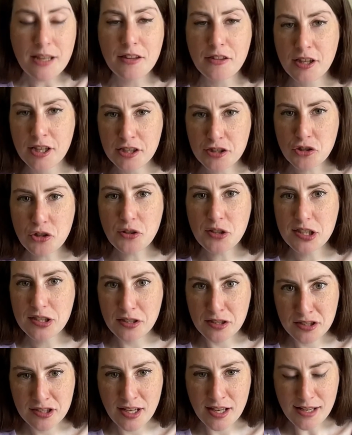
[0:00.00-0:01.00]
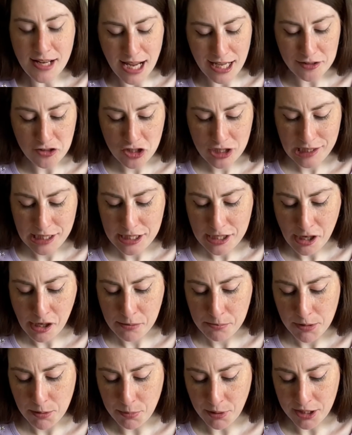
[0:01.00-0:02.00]
This choice did actually
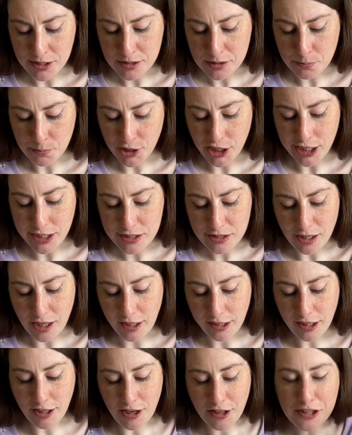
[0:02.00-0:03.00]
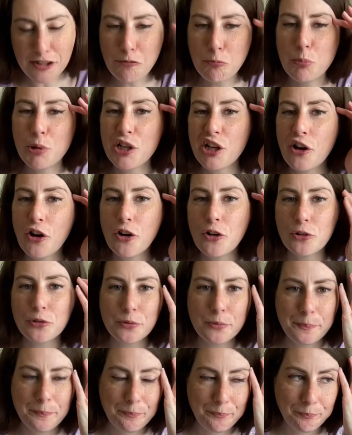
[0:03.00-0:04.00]
take me by surprise. I kind of put it
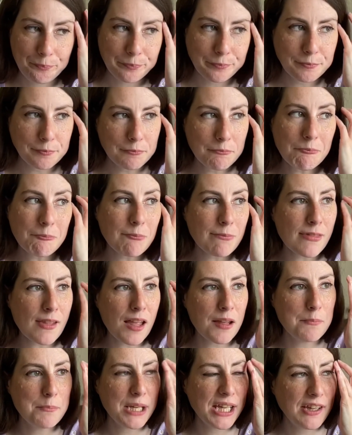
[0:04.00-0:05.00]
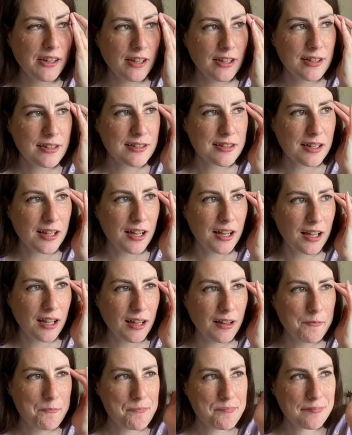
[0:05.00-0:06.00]
on because
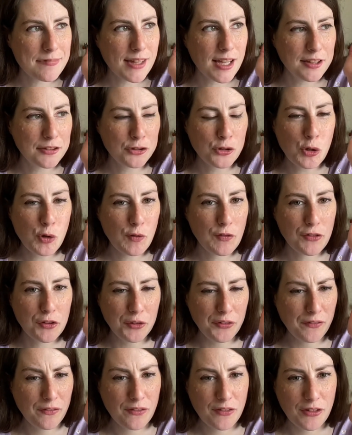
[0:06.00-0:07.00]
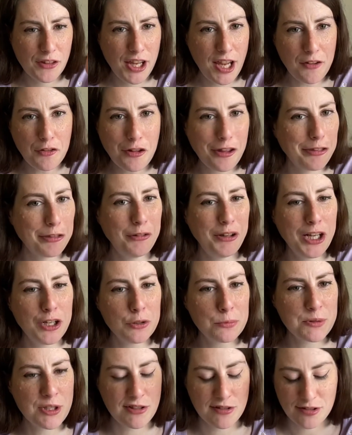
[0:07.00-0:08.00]
I thought of th the other three
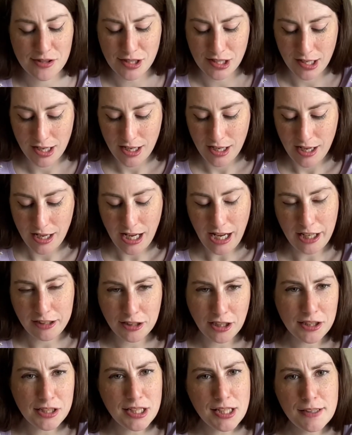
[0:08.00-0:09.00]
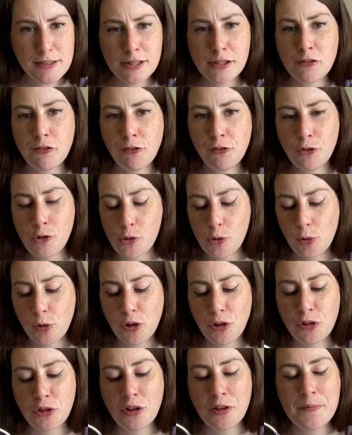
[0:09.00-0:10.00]
options and I needed a
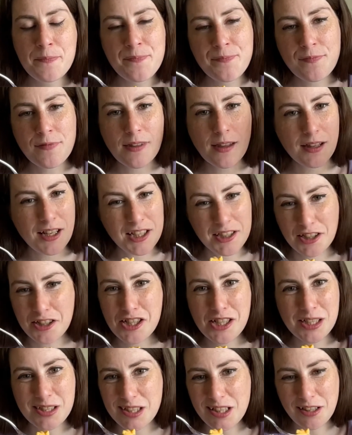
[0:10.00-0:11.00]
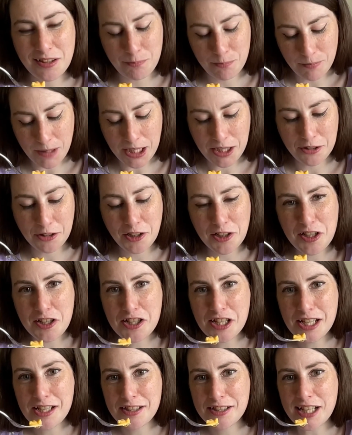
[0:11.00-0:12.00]
fourth, and I just stuck macaroni
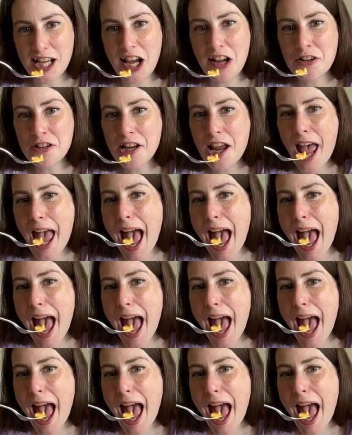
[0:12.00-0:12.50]
cheese down.